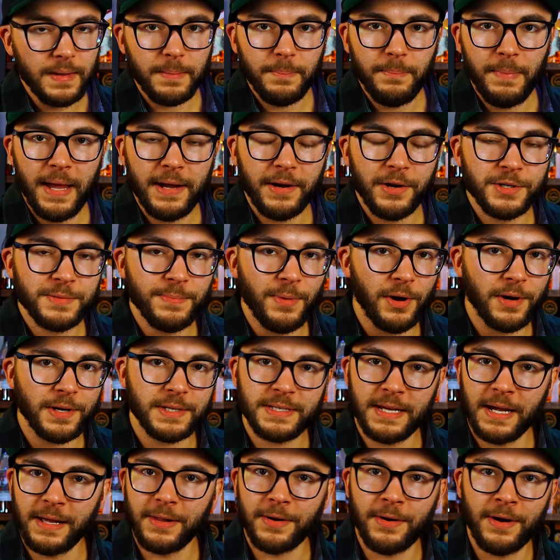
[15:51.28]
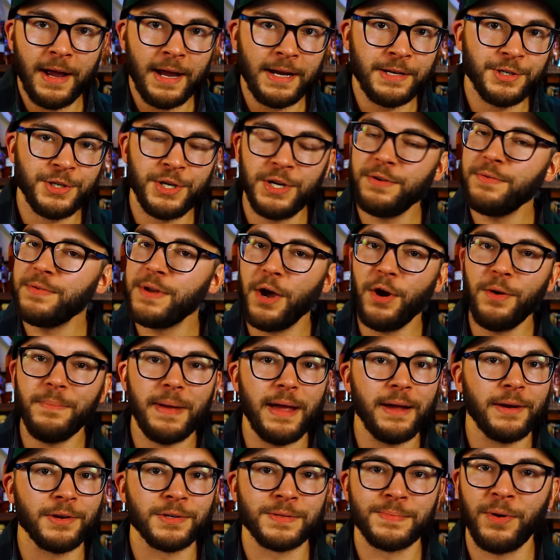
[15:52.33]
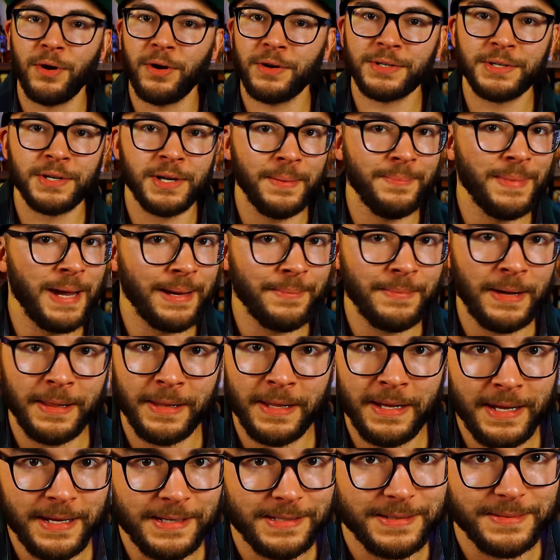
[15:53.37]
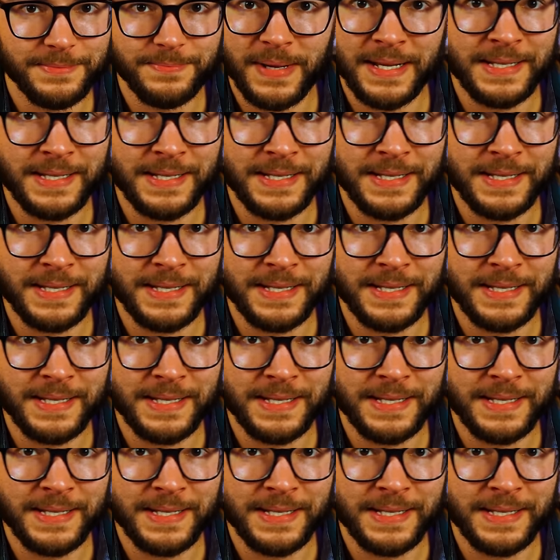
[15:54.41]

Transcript: Maker's Mark Cellar Age. Do you know Maker's Mark's gonna make my list?